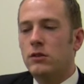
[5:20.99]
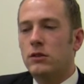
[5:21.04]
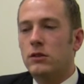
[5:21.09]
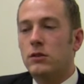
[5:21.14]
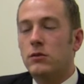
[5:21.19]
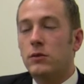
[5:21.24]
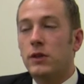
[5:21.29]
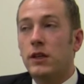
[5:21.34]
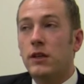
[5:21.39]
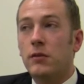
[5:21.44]

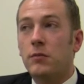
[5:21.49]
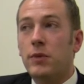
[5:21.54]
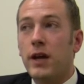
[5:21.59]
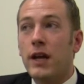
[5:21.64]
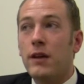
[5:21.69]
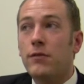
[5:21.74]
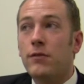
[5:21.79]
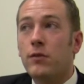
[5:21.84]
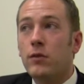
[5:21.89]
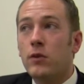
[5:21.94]
we could
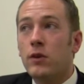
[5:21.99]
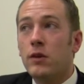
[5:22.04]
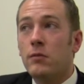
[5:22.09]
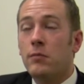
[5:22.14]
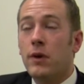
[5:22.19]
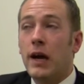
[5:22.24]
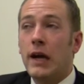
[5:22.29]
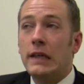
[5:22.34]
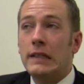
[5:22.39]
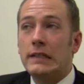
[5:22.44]
pay for it
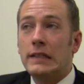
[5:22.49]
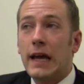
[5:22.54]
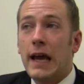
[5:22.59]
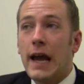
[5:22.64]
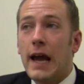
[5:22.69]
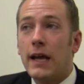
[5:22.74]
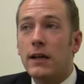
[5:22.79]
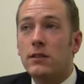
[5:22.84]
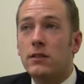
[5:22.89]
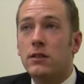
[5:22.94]
by
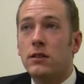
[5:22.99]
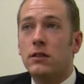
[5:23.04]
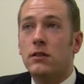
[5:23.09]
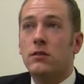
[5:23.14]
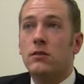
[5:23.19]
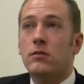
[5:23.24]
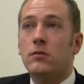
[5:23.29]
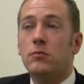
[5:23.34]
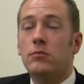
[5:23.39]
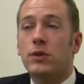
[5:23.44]

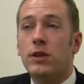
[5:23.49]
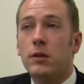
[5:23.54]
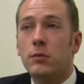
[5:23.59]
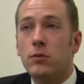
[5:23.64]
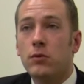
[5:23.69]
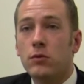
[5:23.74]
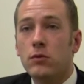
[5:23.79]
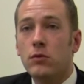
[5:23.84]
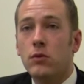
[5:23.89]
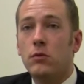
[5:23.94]
taxing
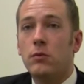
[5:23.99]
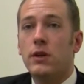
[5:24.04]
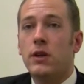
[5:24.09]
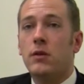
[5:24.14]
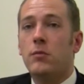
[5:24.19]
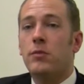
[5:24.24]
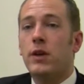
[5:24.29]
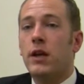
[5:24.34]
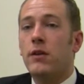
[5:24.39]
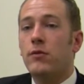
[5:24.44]
people, or we
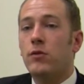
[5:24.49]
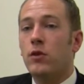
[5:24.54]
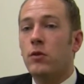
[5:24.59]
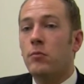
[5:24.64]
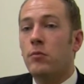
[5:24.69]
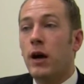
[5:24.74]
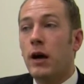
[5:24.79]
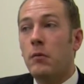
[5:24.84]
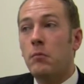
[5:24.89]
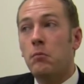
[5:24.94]
could pay for
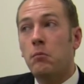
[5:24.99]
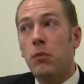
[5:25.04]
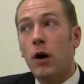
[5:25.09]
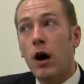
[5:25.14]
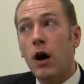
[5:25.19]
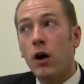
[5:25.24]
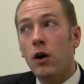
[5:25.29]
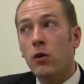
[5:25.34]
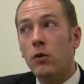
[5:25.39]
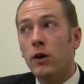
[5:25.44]
it by
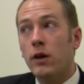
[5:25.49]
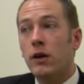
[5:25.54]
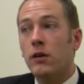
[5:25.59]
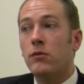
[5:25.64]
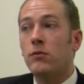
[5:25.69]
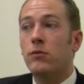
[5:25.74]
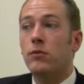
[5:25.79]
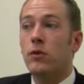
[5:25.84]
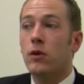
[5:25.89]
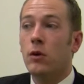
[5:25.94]

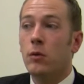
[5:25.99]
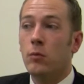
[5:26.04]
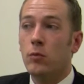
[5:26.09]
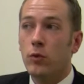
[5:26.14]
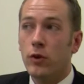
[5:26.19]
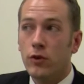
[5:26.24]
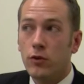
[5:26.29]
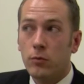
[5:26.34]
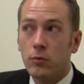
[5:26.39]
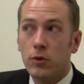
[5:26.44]
borrowing from
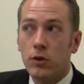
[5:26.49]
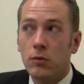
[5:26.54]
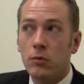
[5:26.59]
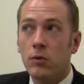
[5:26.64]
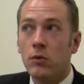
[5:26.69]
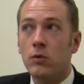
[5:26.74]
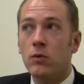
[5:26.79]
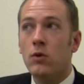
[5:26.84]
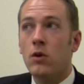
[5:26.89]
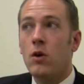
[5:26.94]
rich
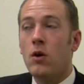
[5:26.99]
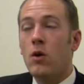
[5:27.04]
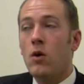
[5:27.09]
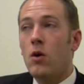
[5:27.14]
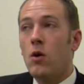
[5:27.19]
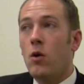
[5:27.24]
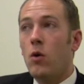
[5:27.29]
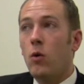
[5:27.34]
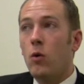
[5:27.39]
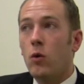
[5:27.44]
people,
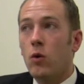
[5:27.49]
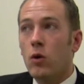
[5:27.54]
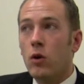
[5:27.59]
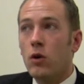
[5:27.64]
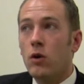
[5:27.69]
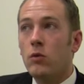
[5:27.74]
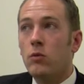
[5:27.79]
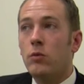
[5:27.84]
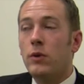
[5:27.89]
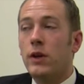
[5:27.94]

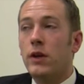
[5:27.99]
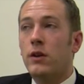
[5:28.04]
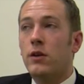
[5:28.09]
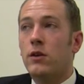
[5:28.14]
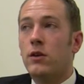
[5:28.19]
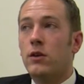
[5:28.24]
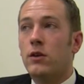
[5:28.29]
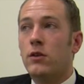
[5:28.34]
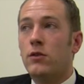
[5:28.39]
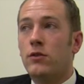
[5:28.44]
or we
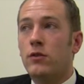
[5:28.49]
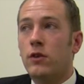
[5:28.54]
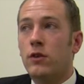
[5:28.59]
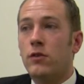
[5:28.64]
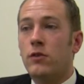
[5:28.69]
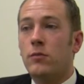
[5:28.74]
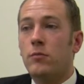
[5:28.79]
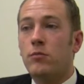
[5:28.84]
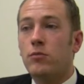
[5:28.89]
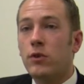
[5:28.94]
could
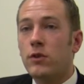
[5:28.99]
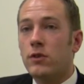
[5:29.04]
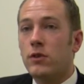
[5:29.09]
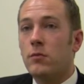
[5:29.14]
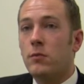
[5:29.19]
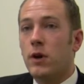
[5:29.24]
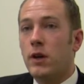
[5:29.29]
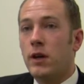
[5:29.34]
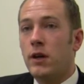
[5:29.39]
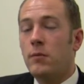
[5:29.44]
just print the
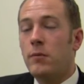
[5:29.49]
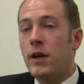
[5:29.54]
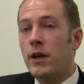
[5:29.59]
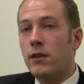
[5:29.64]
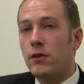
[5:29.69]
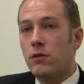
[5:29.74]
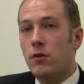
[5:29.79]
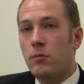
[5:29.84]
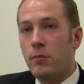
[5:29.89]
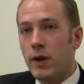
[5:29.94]
money,
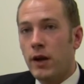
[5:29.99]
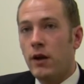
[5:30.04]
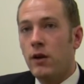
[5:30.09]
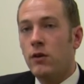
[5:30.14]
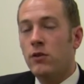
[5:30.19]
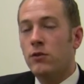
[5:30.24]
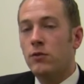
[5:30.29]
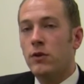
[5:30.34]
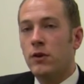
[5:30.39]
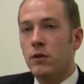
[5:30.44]
make the
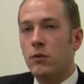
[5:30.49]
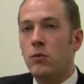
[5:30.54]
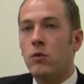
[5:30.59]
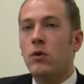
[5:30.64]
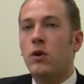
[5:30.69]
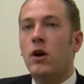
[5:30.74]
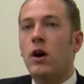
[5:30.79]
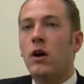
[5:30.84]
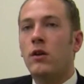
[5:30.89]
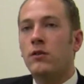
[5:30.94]
repairs, and it
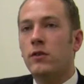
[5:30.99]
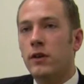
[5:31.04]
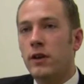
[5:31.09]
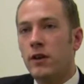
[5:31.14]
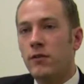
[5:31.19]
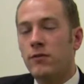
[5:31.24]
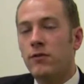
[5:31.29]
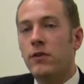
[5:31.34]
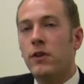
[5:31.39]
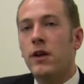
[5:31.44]
won't cause any
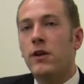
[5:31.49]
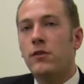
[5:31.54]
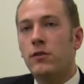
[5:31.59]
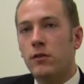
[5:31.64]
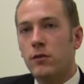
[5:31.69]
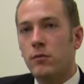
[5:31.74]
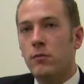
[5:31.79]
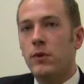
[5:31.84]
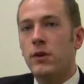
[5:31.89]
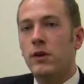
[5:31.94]

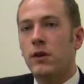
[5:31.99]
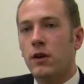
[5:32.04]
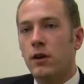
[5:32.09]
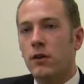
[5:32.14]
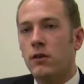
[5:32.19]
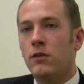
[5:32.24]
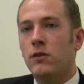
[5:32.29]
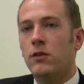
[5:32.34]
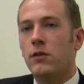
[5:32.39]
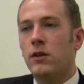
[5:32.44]
inflation
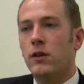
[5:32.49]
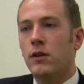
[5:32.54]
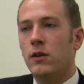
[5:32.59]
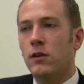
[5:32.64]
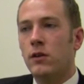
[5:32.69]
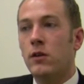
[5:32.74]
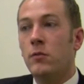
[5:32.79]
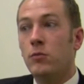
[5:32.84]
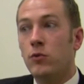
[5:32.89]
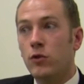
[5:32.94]
because
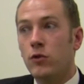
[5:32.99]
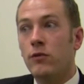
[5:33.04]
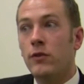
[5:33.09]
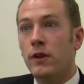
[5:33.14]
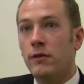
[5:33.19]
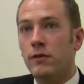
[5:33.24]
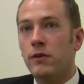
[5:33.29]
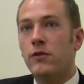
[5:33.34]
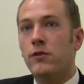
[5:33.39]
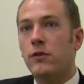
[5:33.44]
it'll improve the
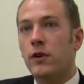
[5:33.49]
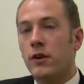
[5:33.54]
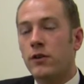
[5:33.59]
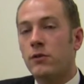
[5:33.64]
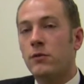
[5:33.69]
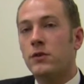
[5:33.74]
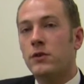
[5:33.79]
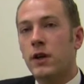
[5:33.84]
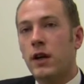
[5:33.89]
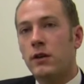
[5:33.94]

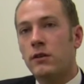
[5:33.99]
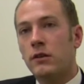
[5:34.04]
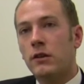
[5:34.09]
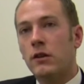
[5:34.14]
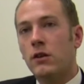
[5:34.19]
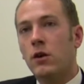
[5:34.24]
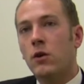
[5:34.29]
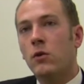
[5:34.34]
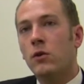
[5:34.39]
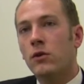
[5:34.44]
infrastructure, which actually
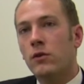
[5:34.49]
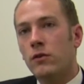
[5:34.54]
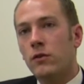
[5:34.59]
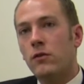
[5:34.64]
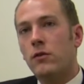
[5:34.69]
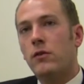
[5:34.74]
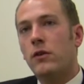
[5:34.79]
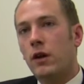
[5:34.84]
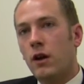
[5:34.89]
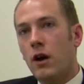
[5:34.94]

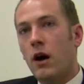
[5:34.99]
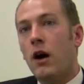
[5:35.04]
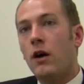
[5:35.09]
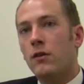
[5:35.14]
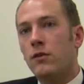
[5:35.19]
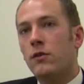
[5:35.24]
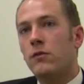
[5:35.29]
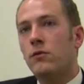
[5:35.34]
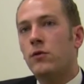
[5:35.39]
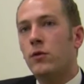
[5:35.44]
lowers the
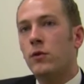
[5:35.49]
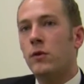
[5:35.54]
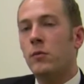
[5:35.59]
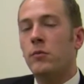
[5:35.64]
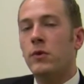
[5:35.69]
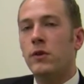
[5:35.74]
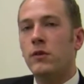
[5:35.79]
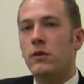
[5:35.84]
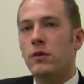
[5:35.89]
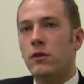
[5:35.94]
cost of doing
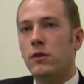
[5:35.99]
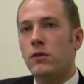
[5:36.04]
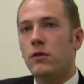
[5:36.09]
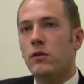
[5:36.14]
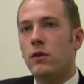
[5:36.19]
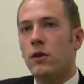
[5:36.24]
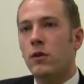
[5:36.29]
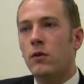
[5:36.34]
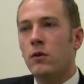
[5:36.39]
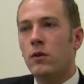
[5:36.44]
business.
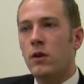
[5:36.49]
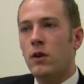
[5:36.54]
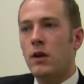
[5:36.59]
So